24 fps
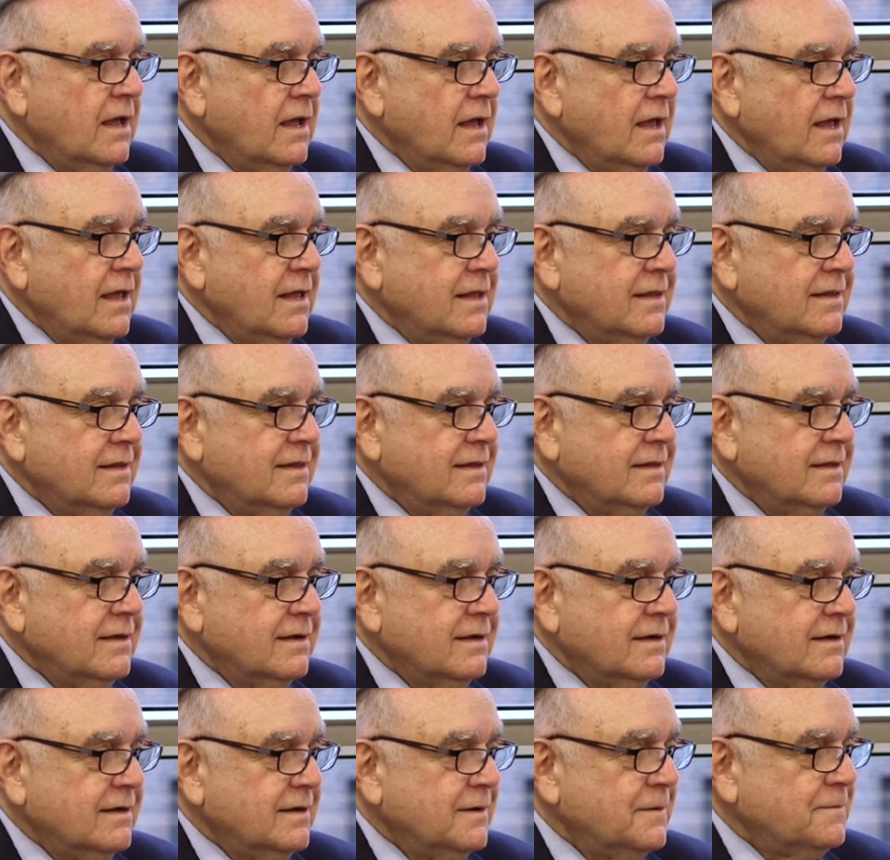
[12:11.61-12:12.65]
And
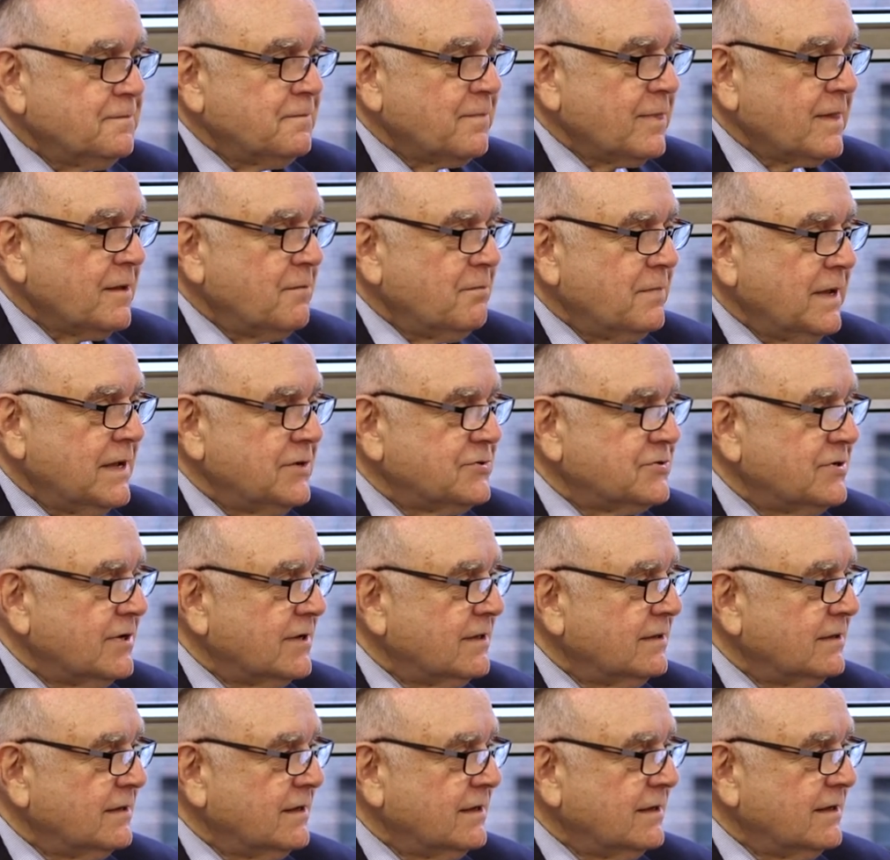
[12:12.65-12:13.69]
um,
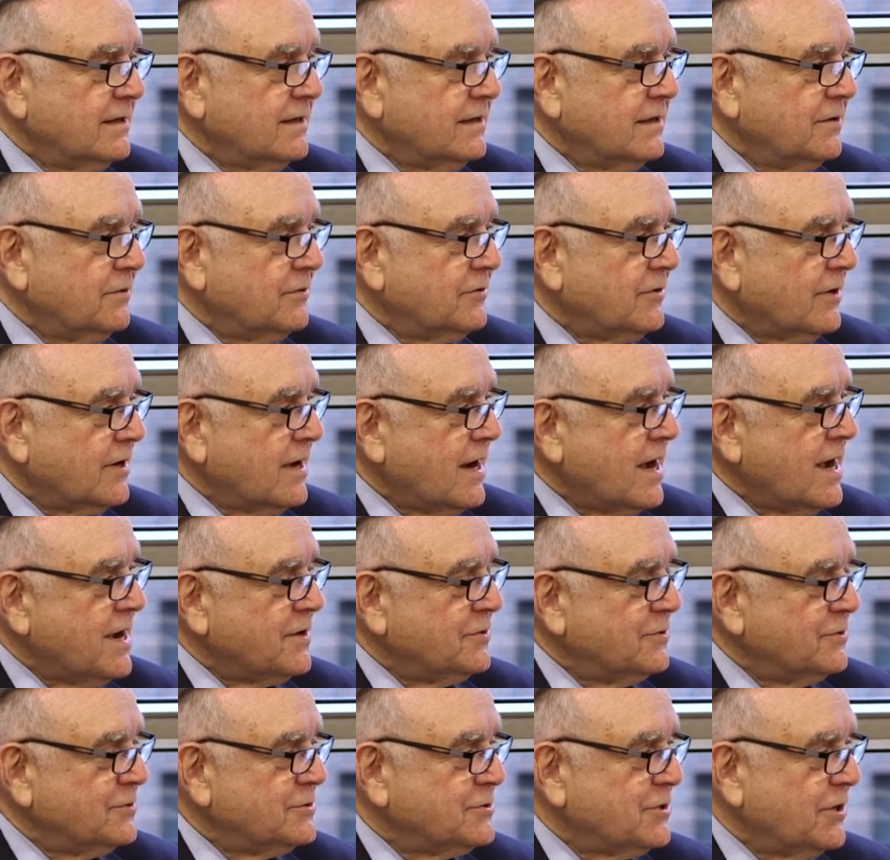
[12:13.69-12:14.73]
basically, there was a guy
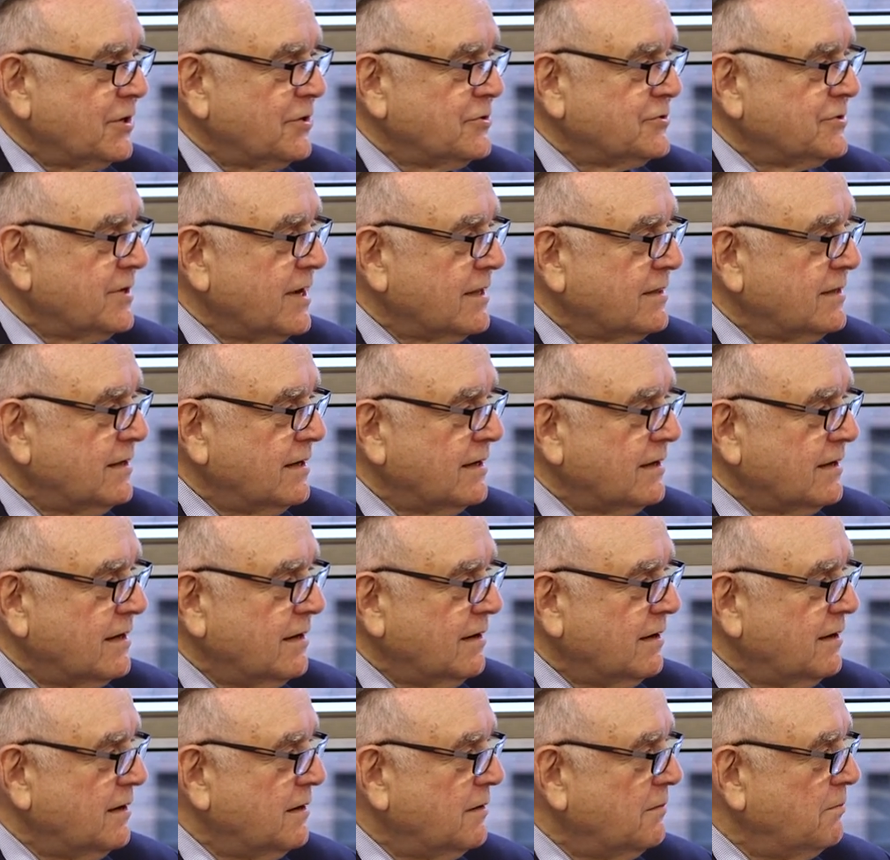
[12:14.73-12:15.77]
in New Jersey, I think
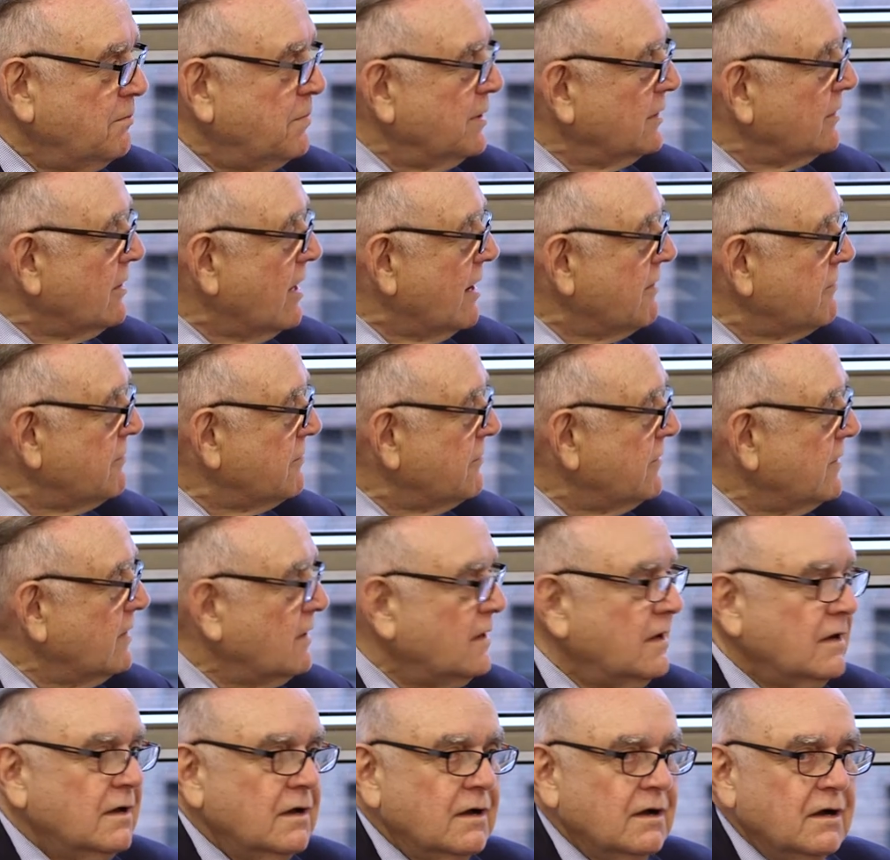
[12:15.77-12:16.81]
uh, Bill Huff,
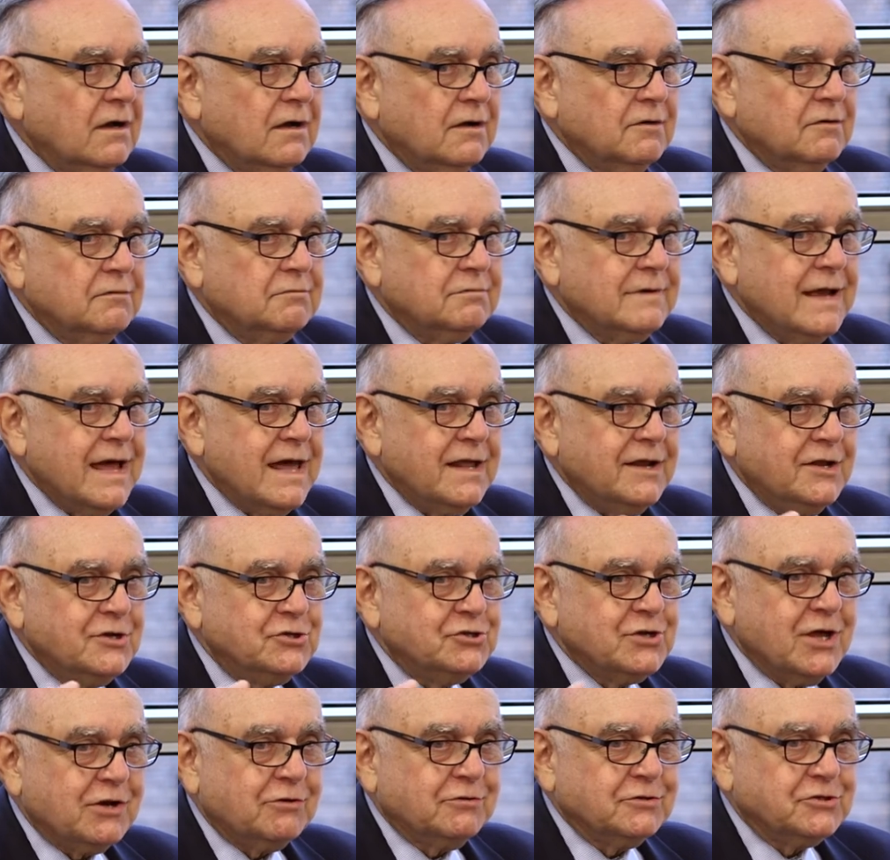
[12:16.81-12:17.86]
uh, ran a
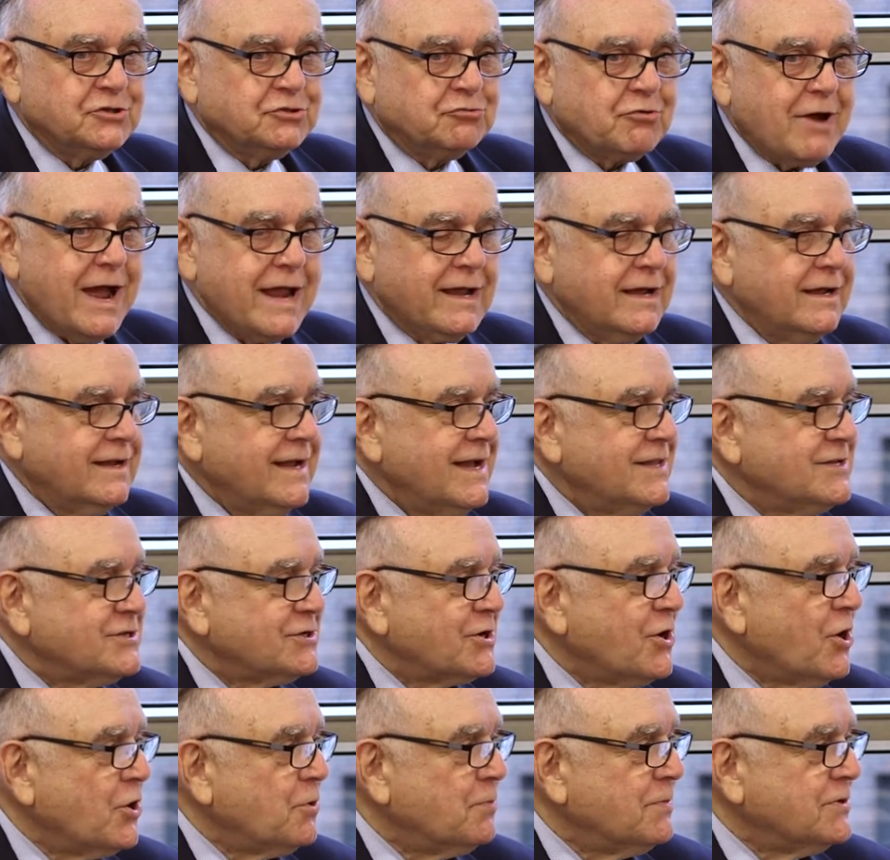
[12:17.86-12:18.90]
general strike against
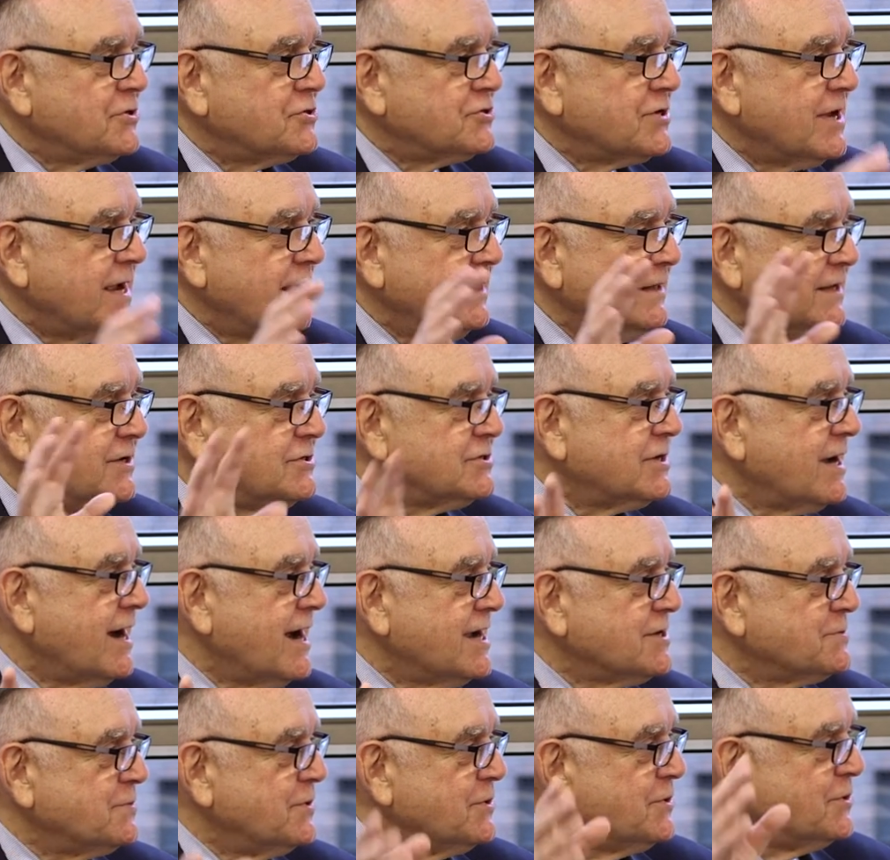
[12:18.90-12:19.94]
Goldman saying these
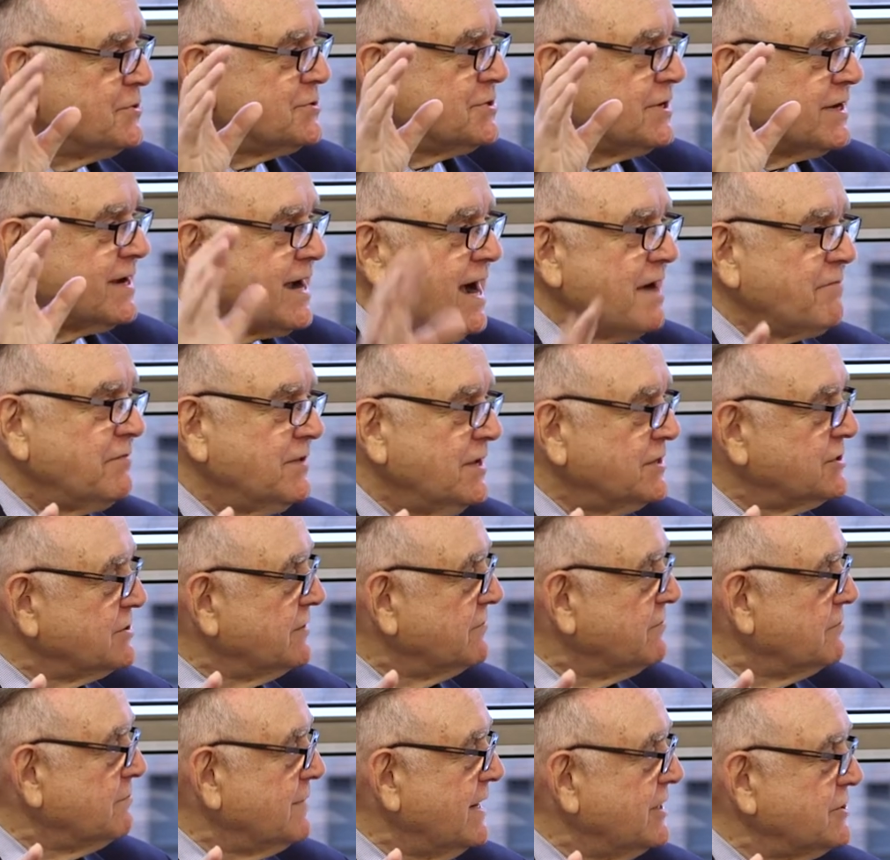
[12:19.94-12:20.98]
guys were using
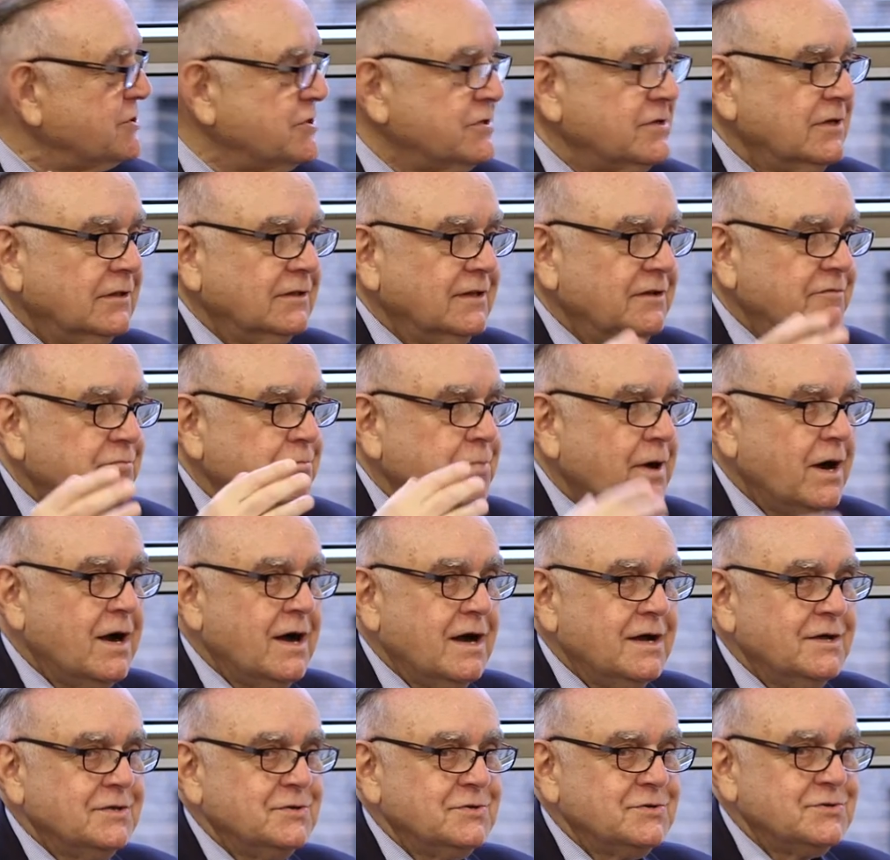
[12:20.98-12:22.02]
confidential information to lift
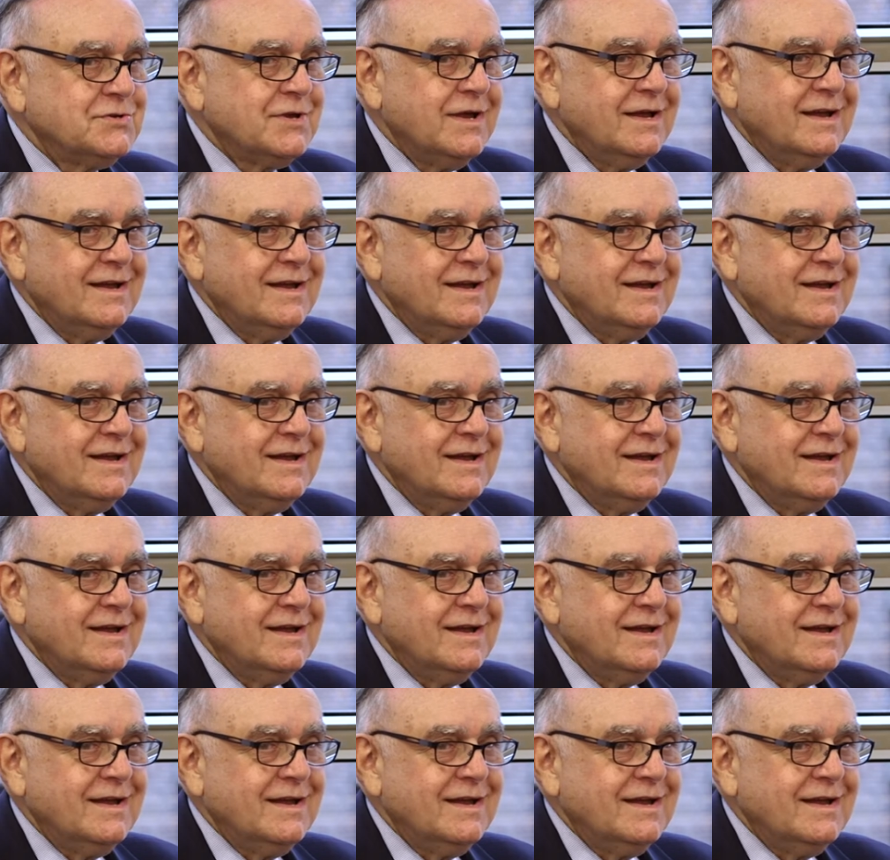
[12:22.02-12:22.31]
bonds